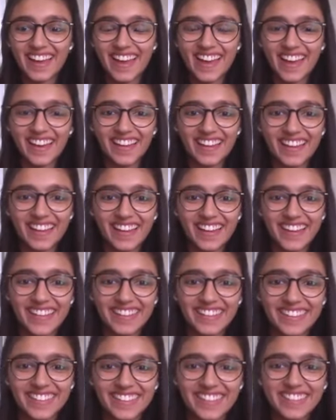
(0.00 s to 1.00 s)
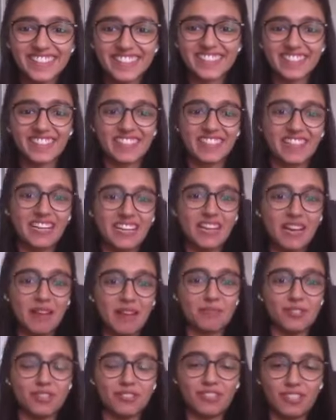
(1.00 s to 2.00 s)
Hi, guys.
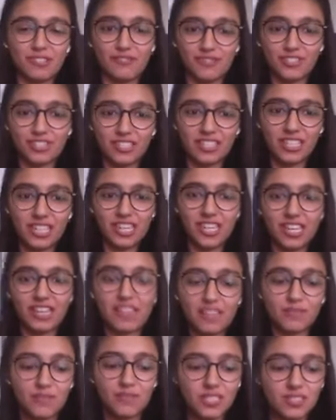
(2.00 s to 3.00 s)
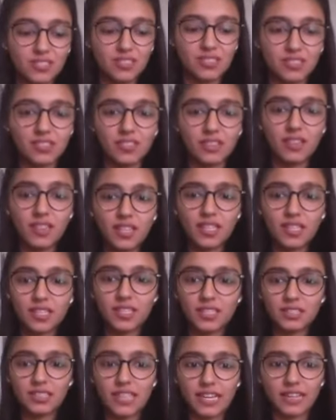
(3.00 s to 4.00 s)
I'm sorry for the delay. There was a
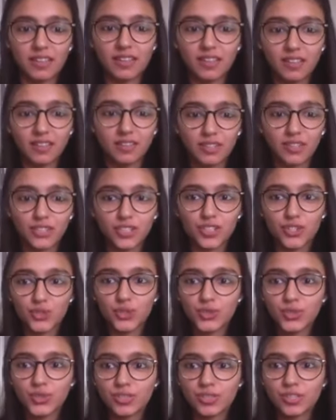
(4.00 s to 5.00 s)
little technical issue.